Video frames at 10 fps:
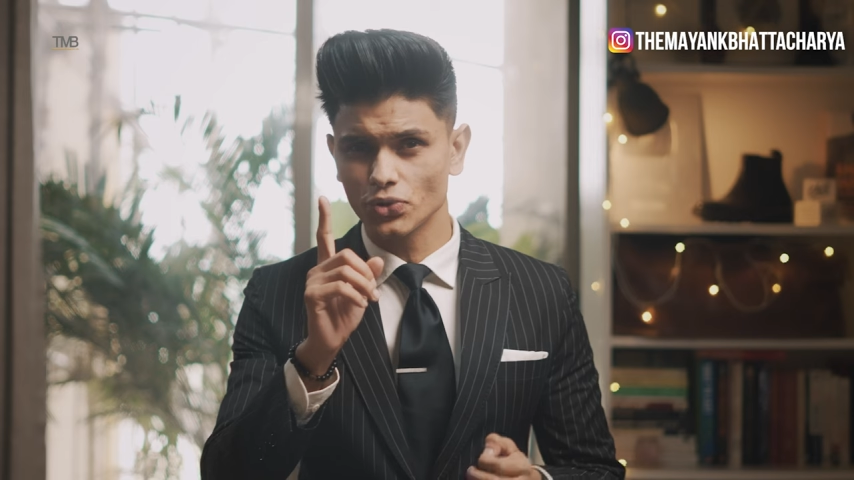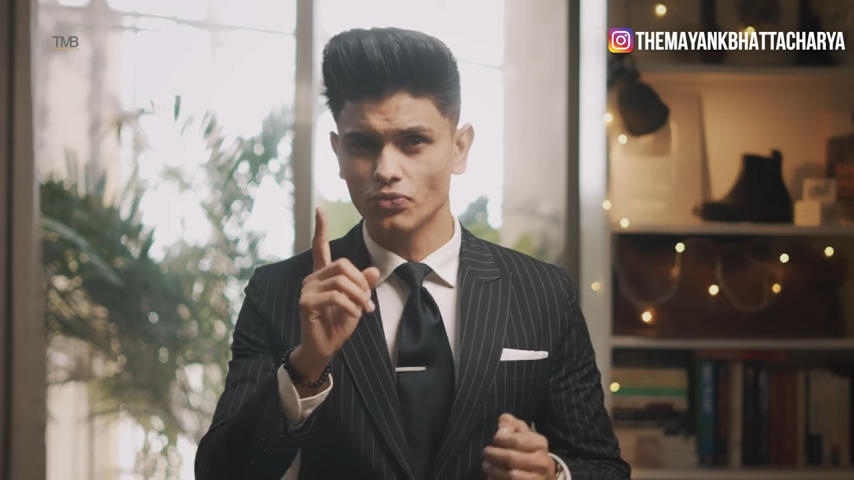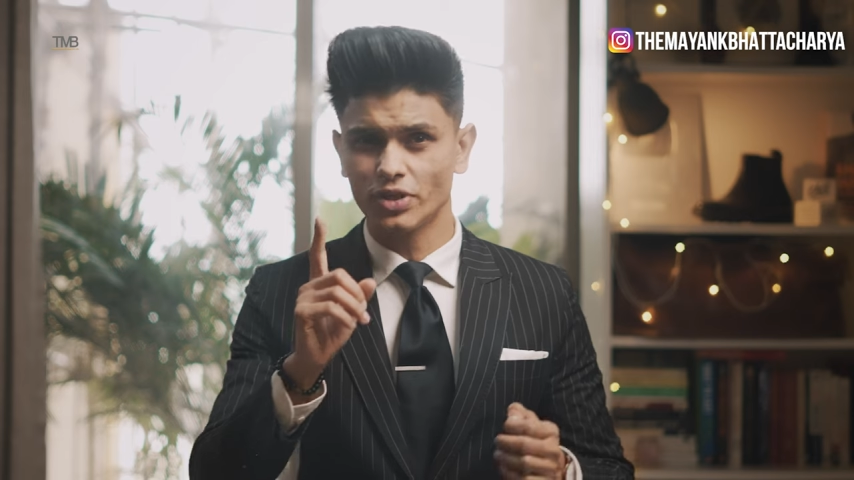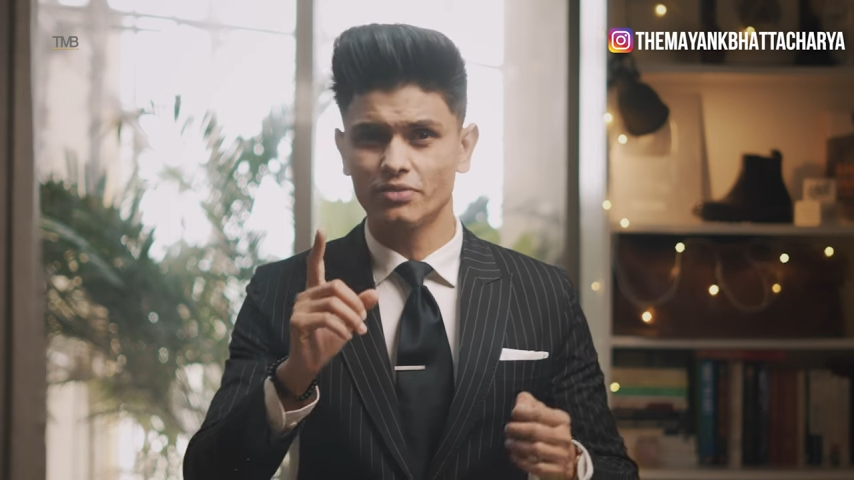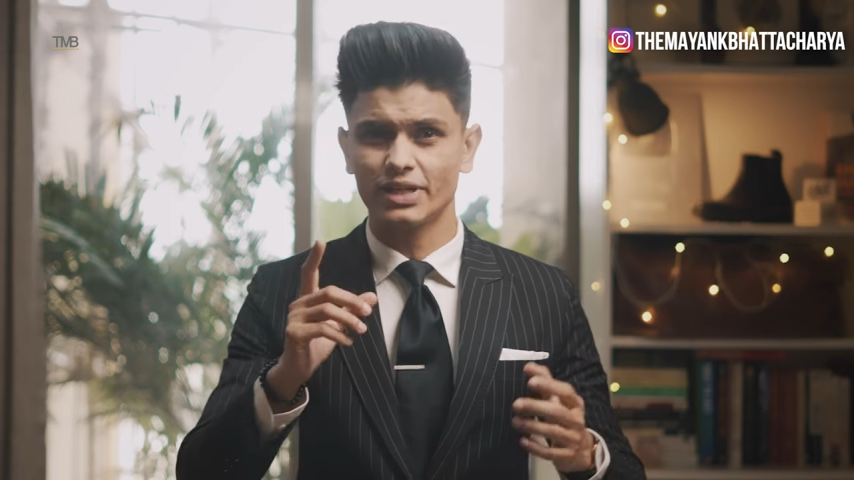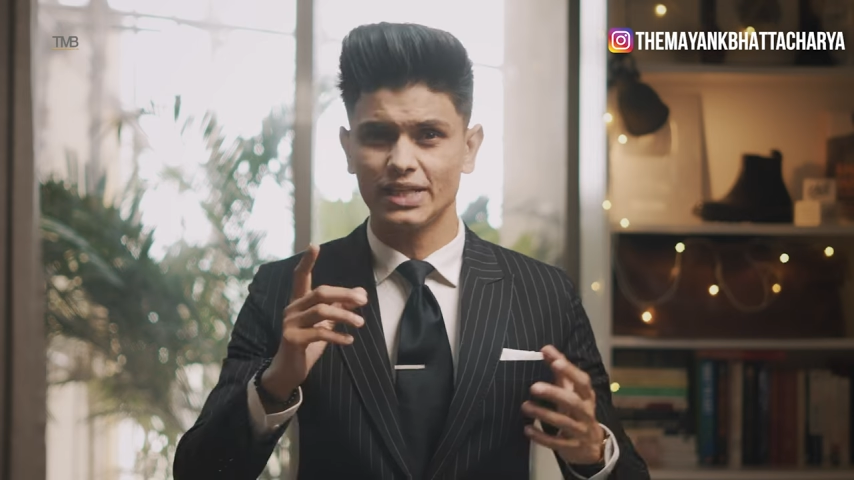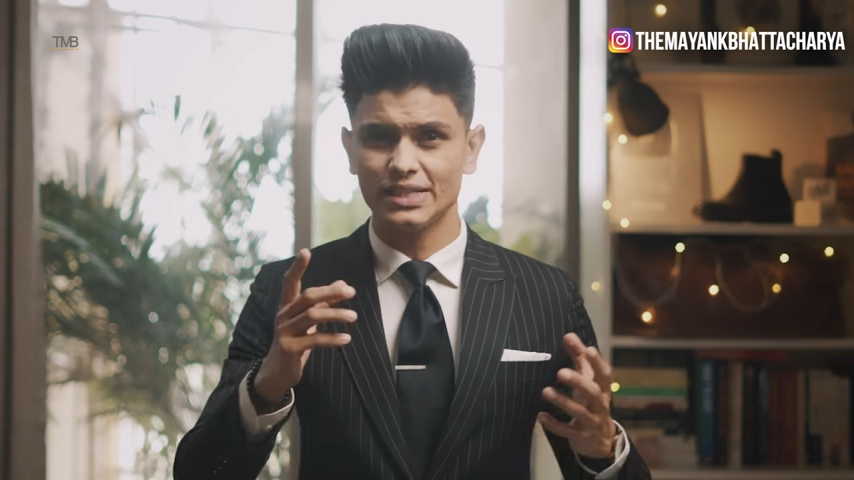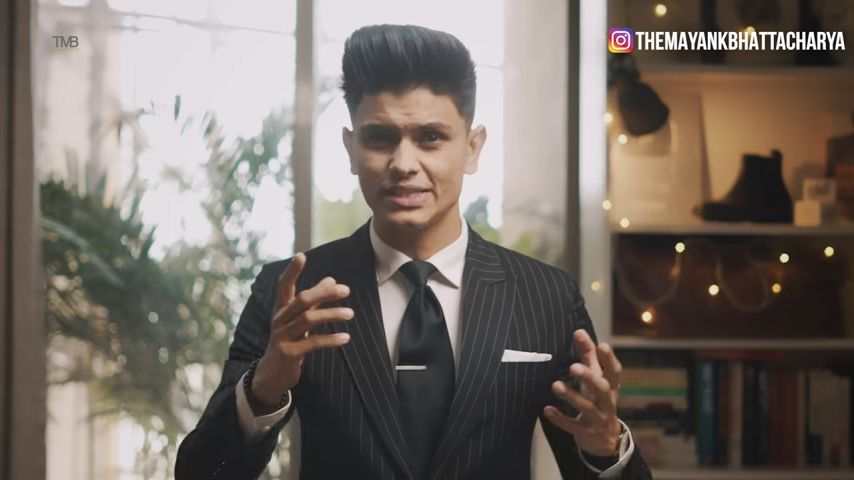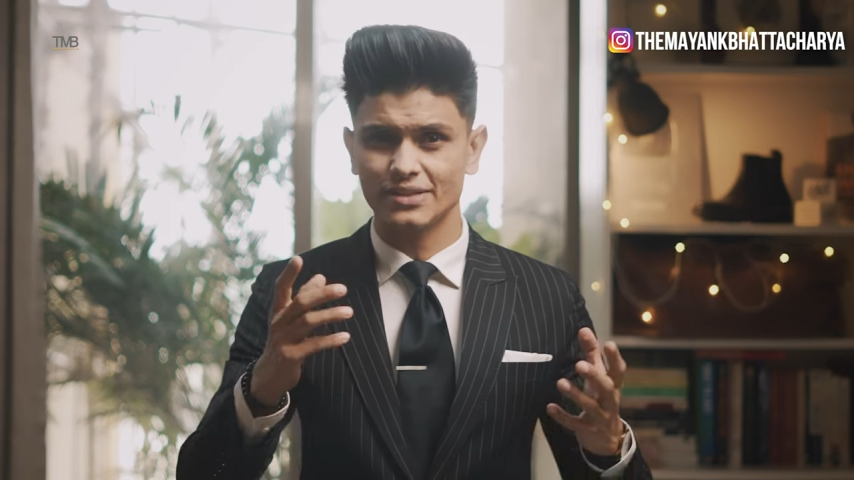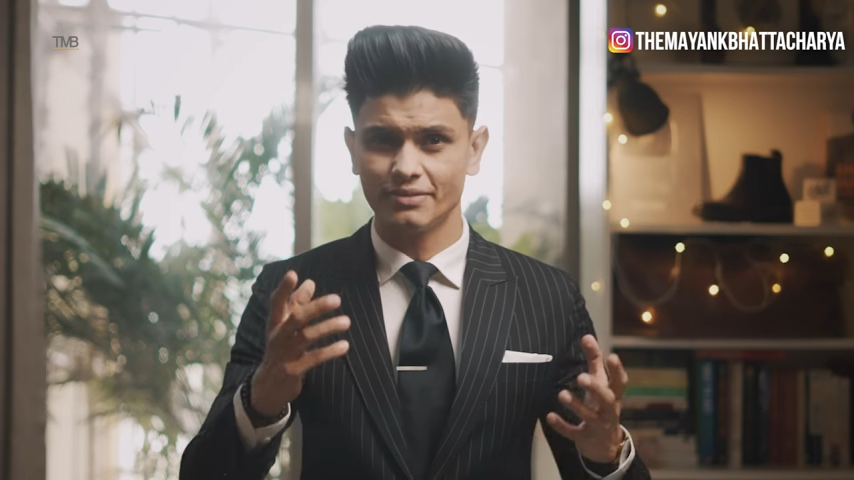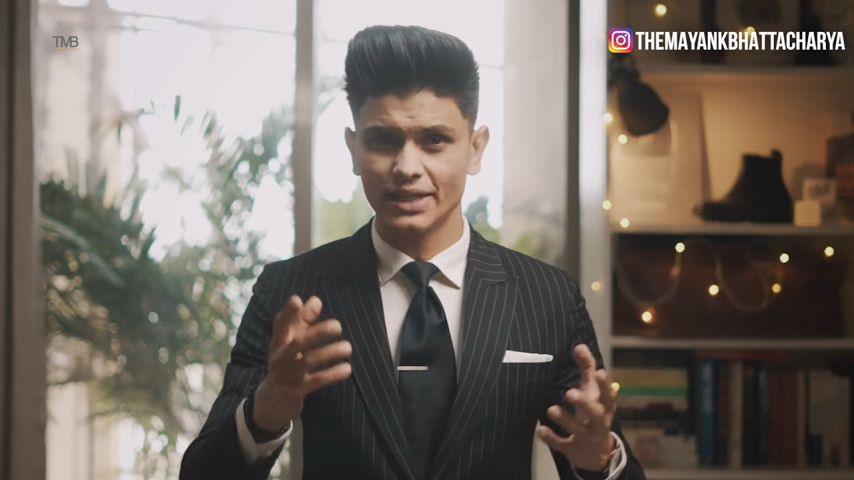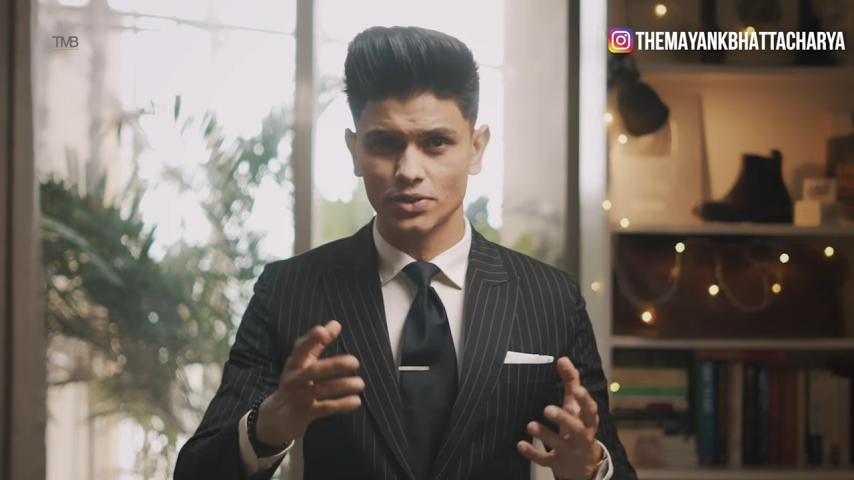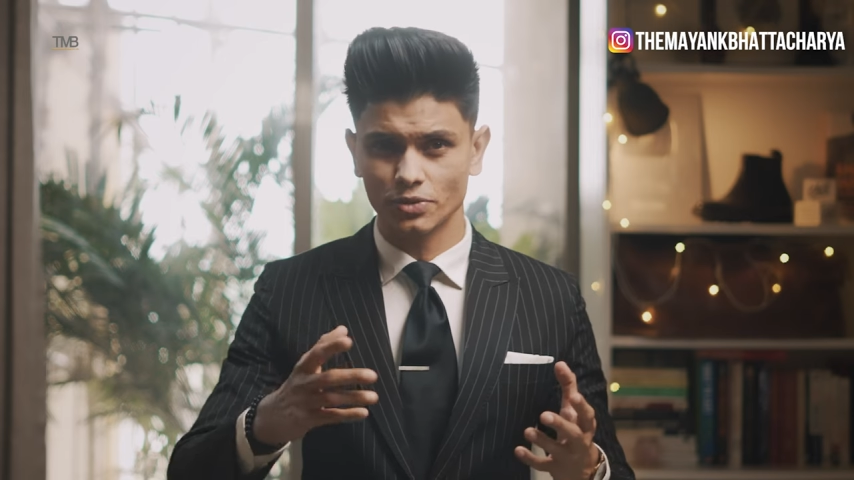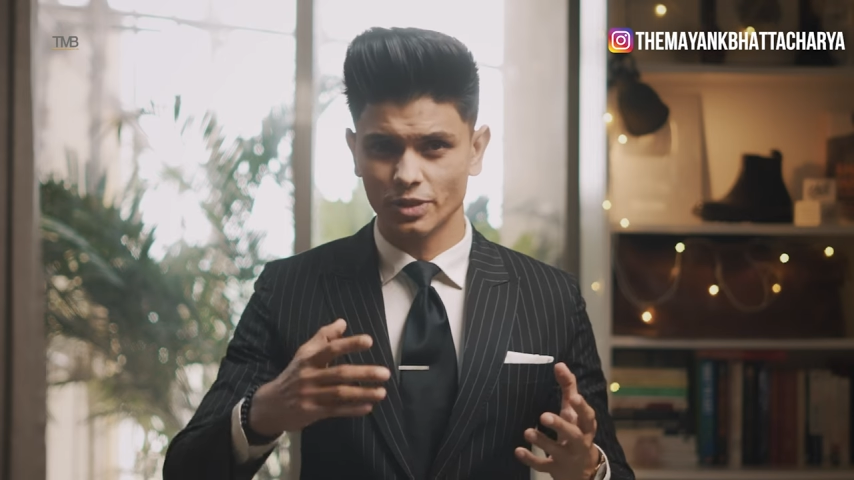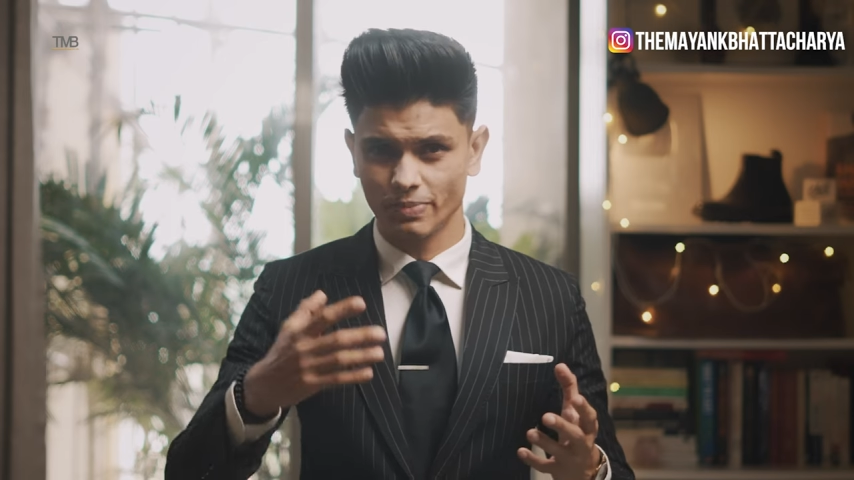one very easy way
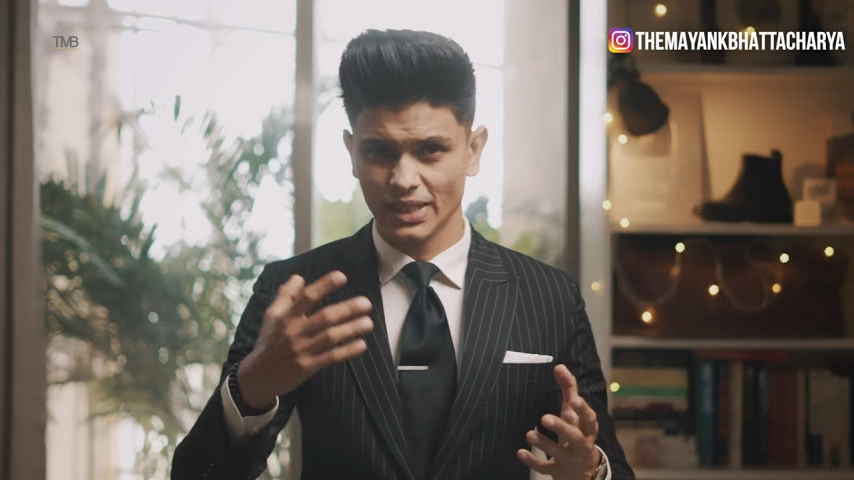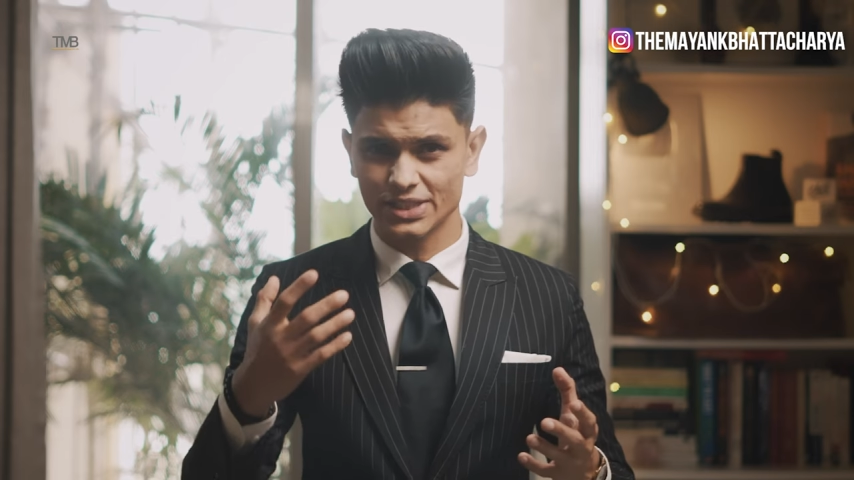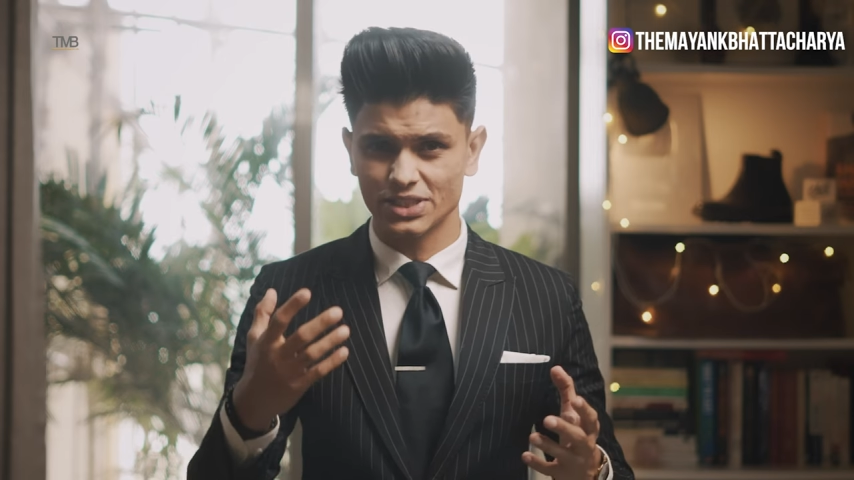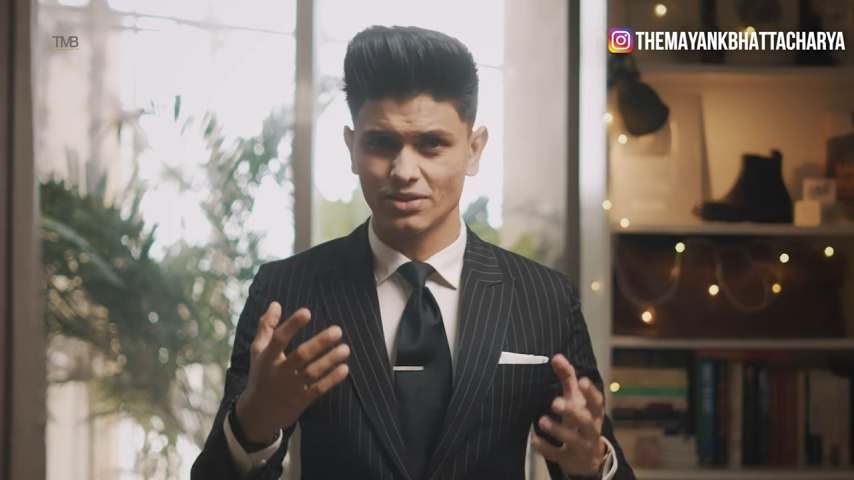to replace